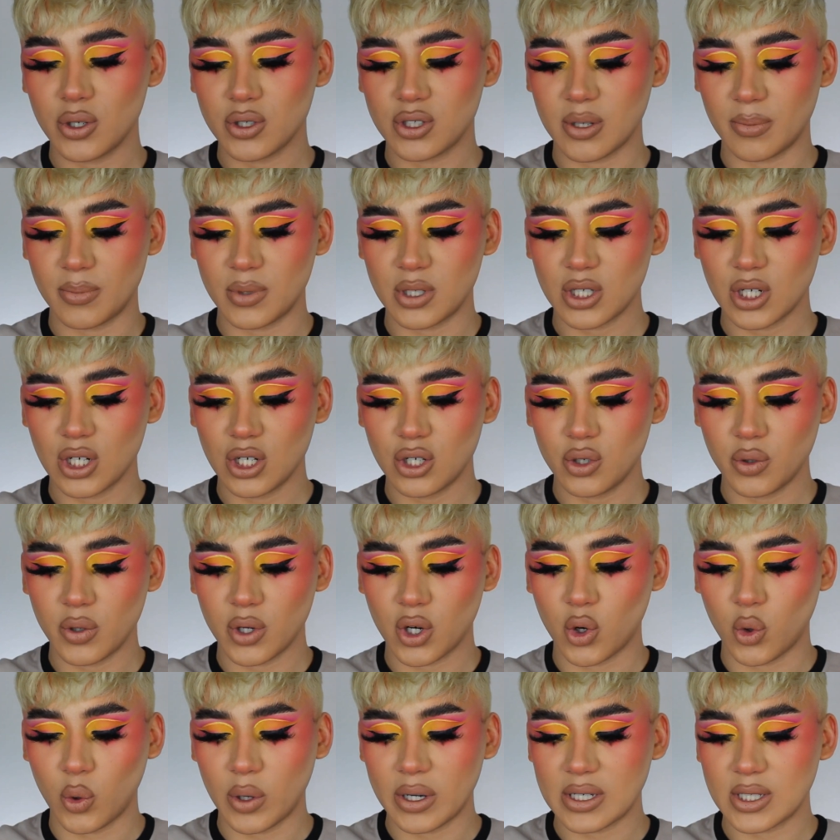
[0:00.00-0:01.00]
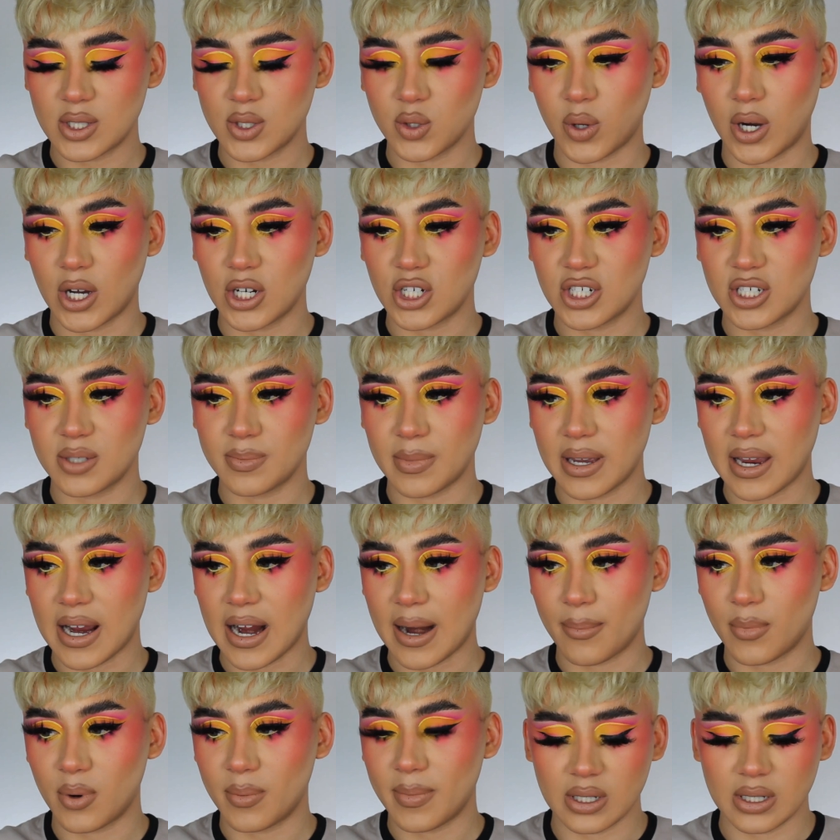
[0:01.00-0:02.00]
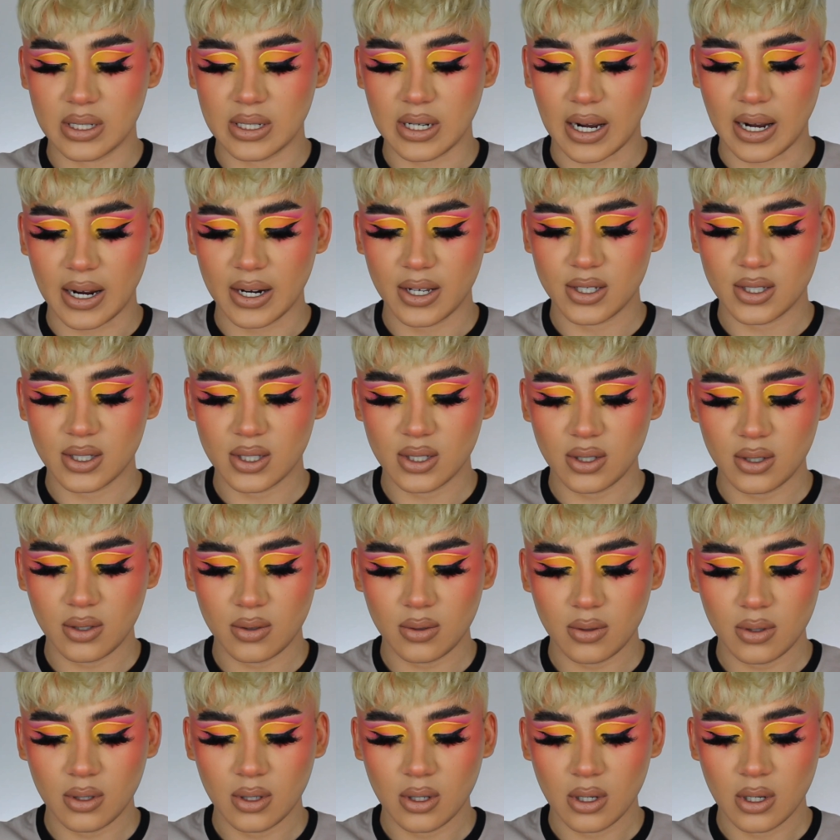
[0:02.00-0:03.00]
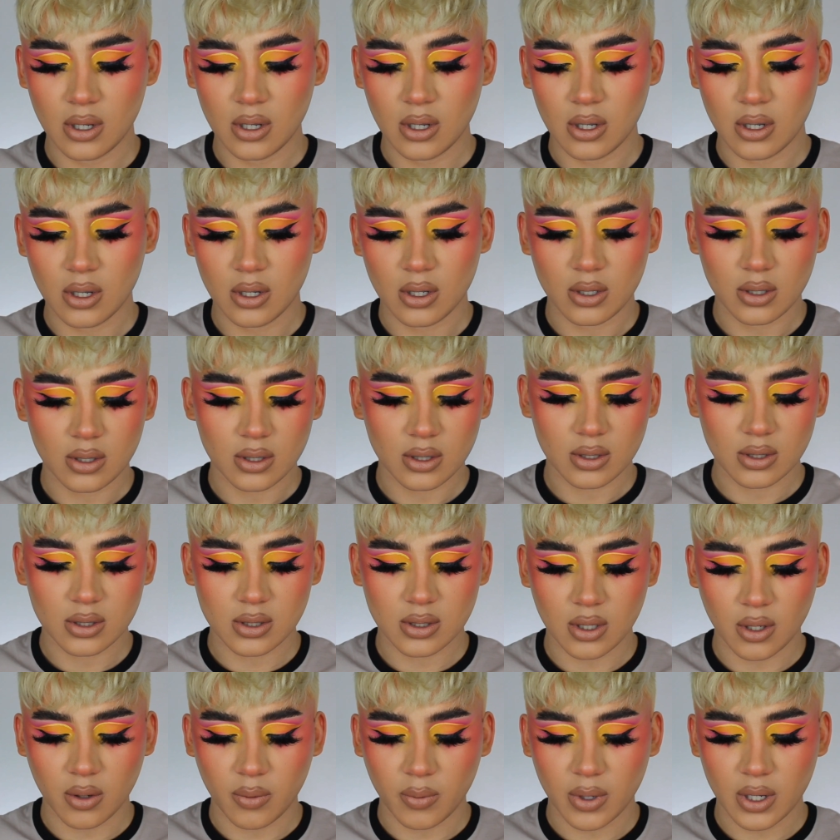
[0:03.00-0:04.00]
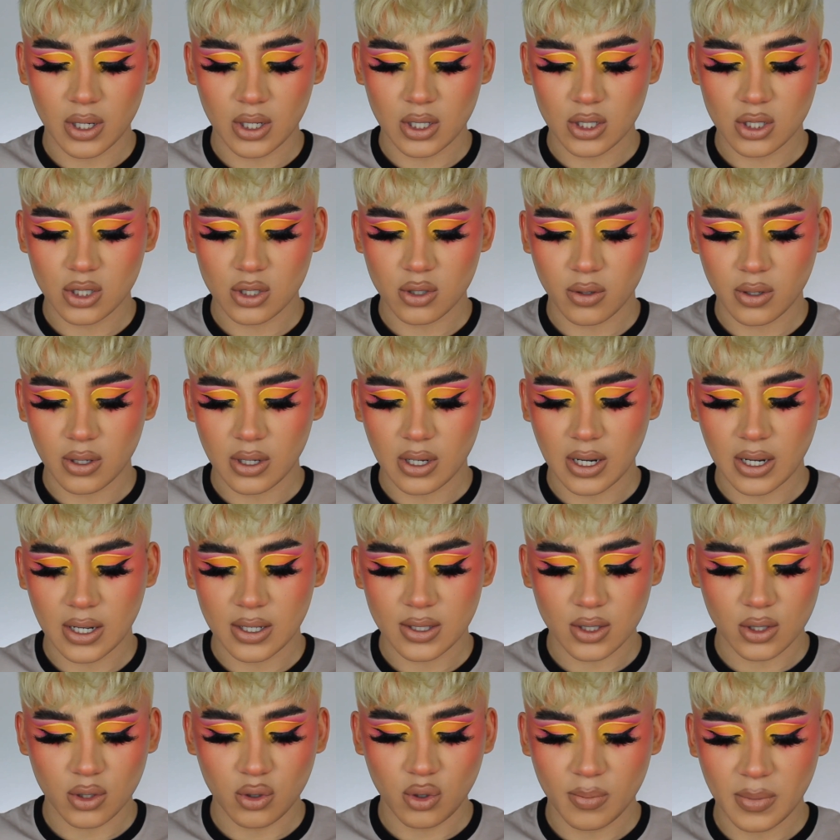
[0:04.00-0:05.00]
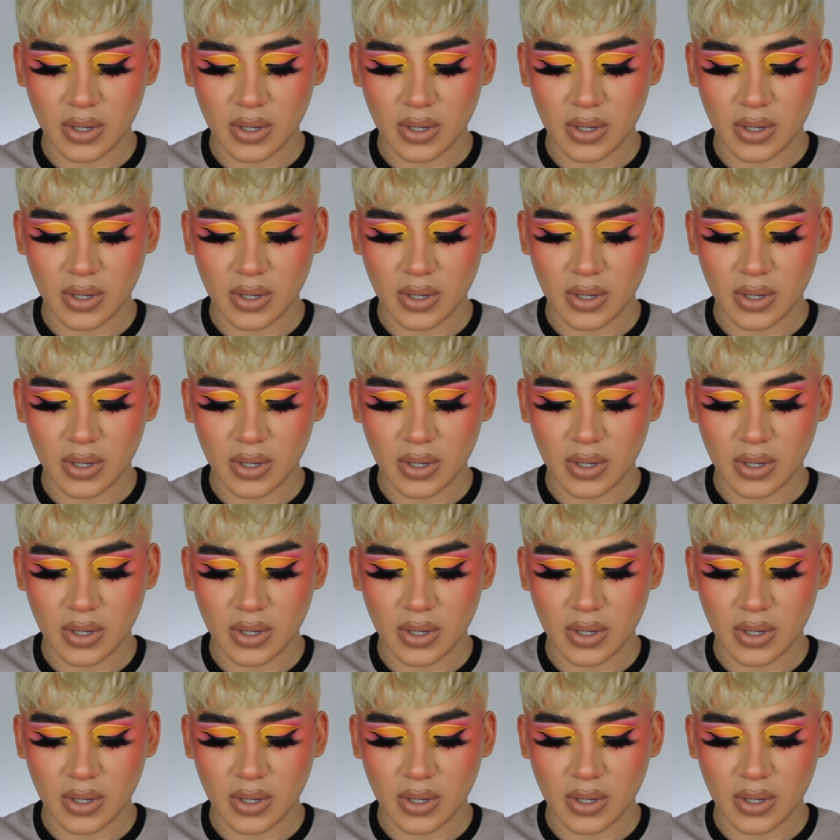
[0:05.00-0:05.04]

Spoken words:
So I'm just going to do a quick swatch because my camera to die soon. So I wanted to show you guys.